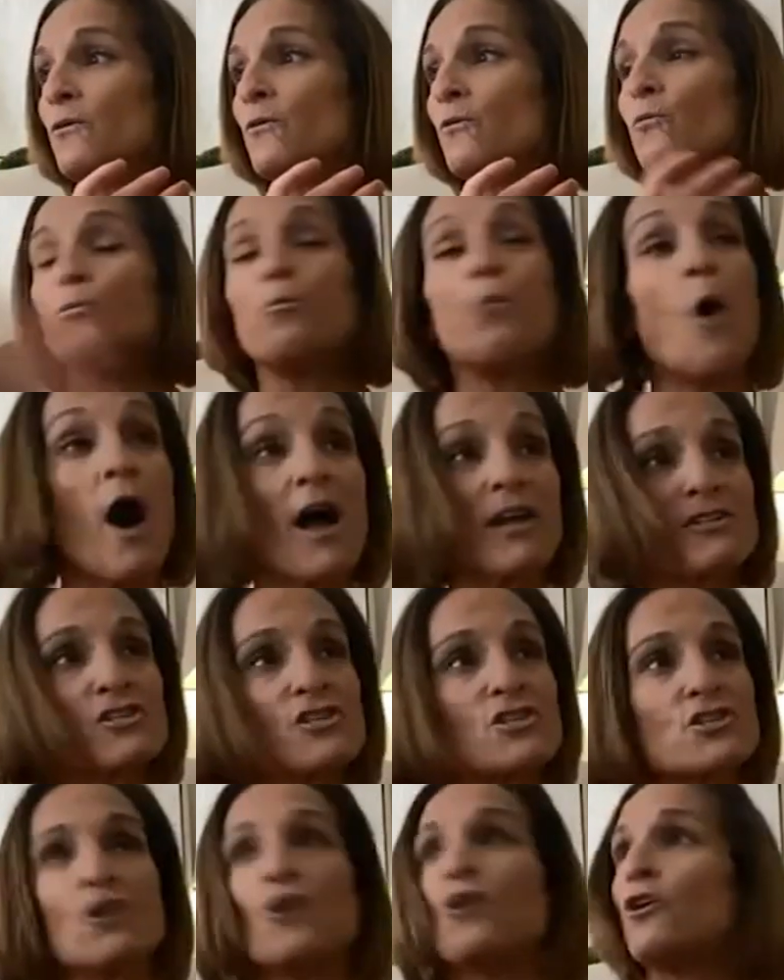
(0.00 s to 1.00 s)
watch
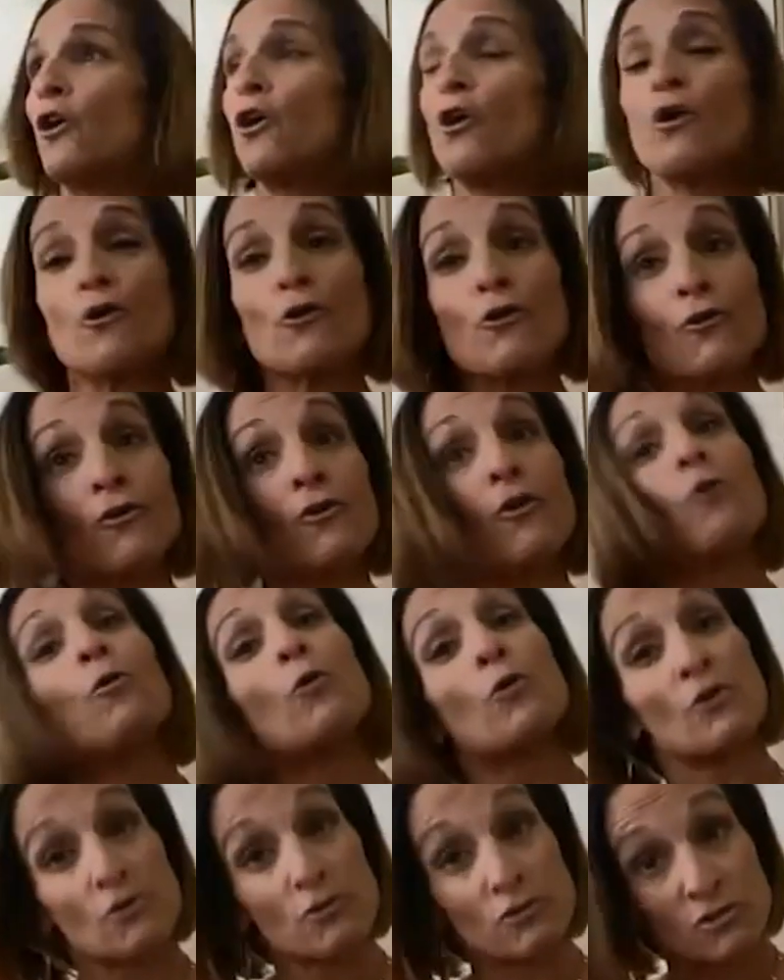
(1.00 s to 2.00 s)
her
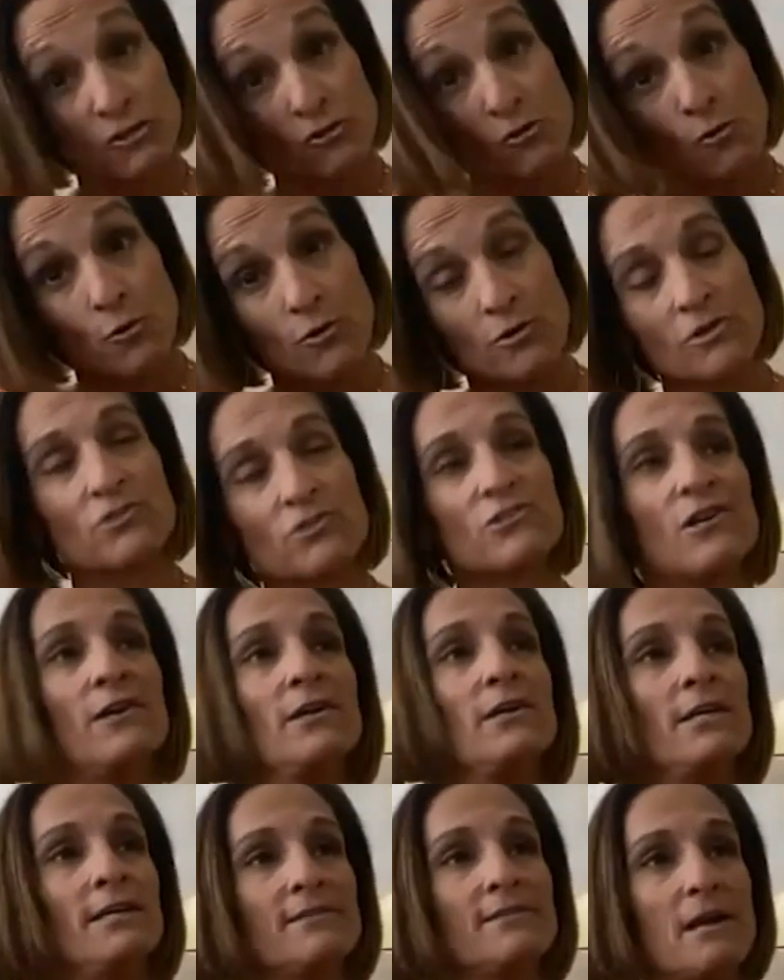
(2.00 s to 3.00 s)
or her scores.
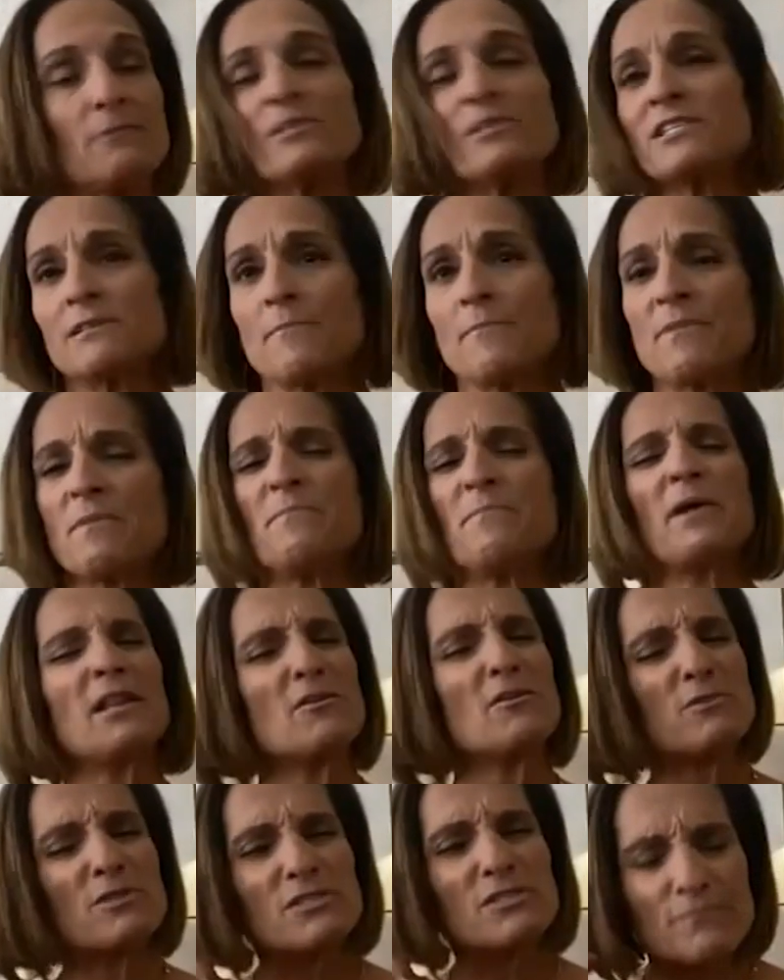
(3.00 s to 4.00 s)
That was something
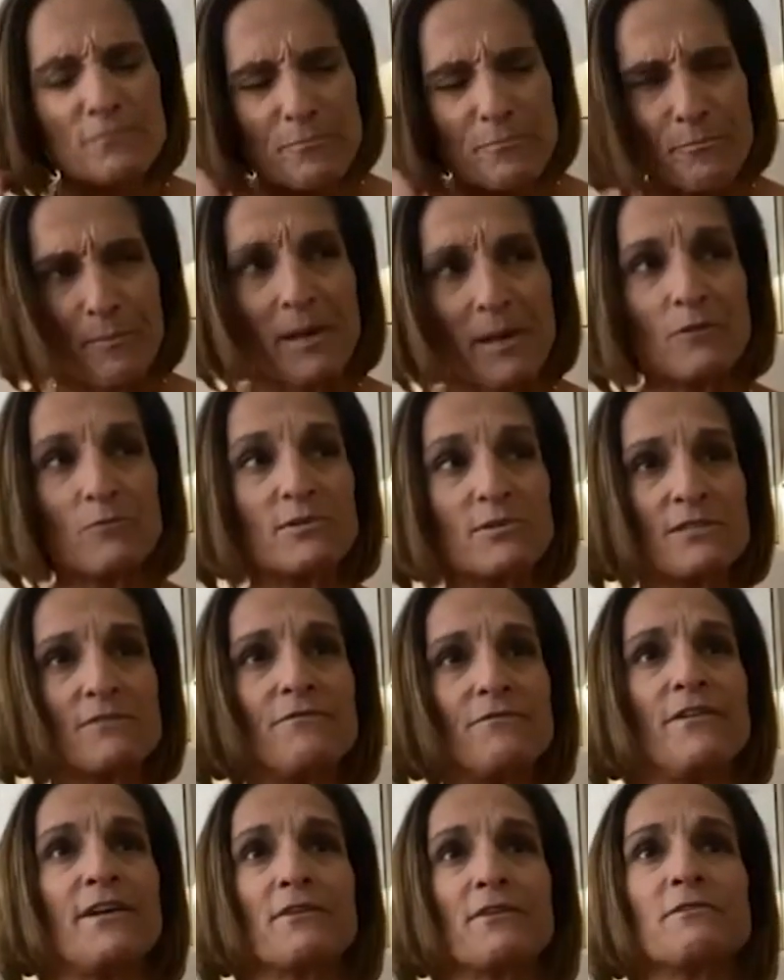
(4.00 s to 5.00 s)
Bella was, Bella was
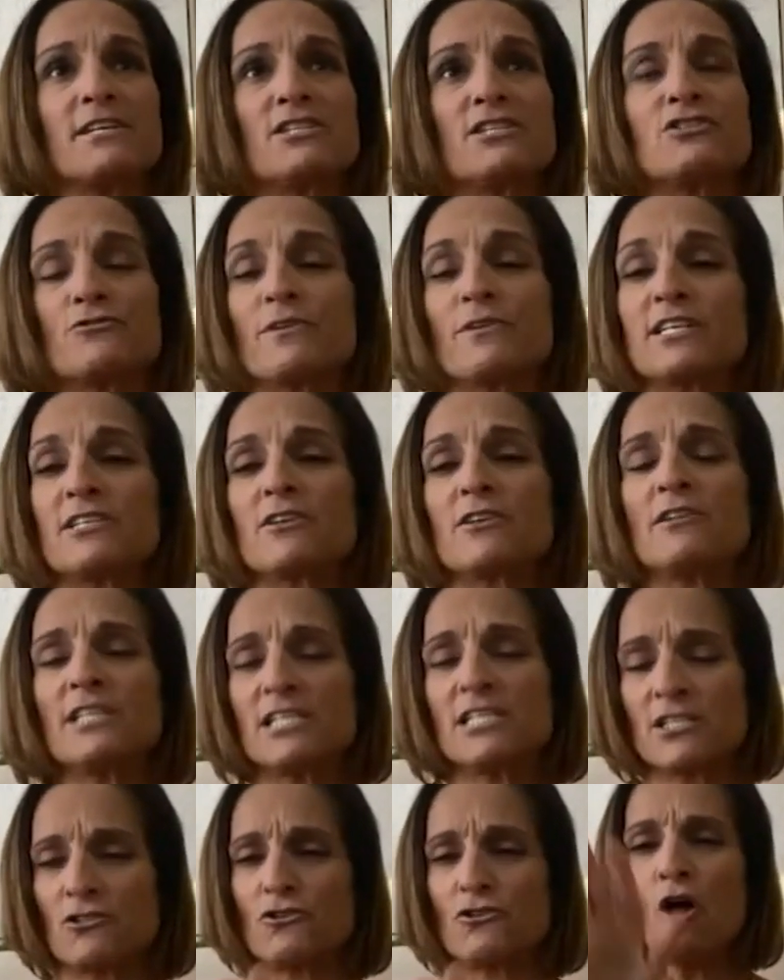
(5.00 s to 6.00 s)
very strict on. He
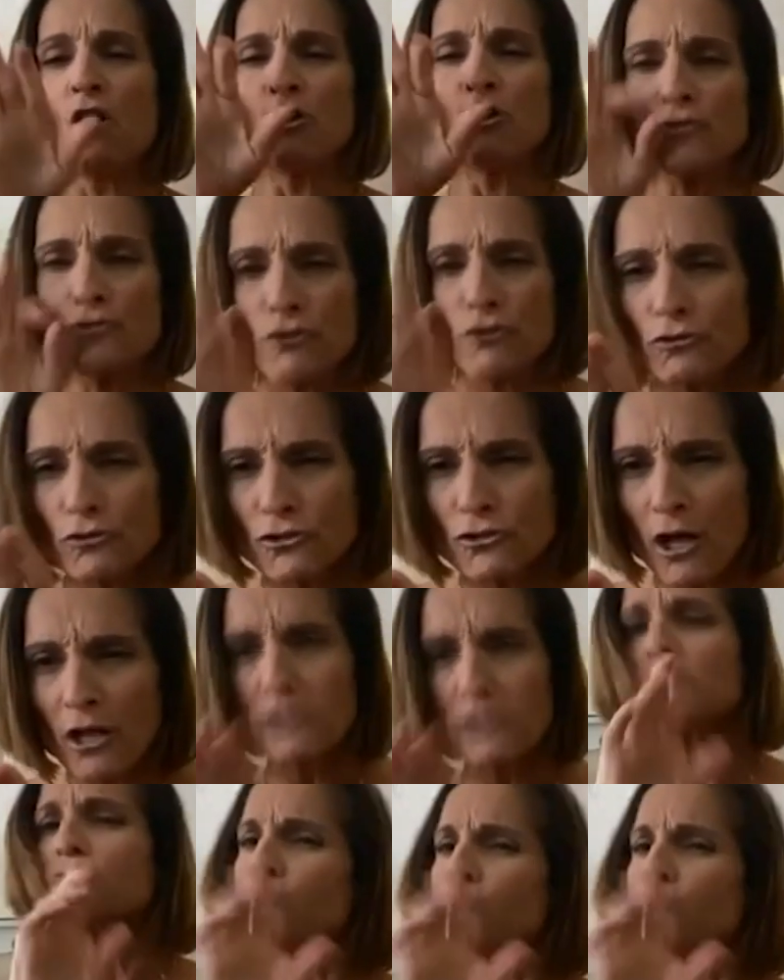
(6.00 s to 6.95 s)
says, you don't